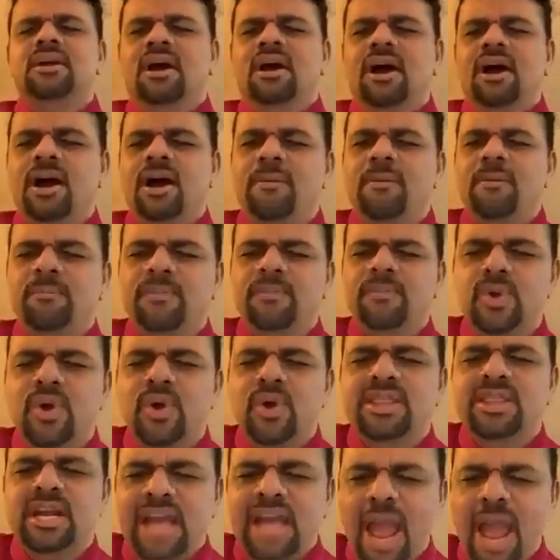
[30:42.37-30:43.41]
um, during
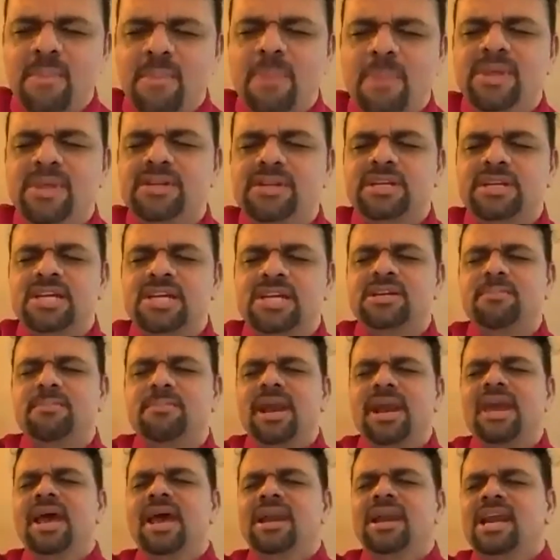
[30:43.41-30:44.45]
the time of this testimony.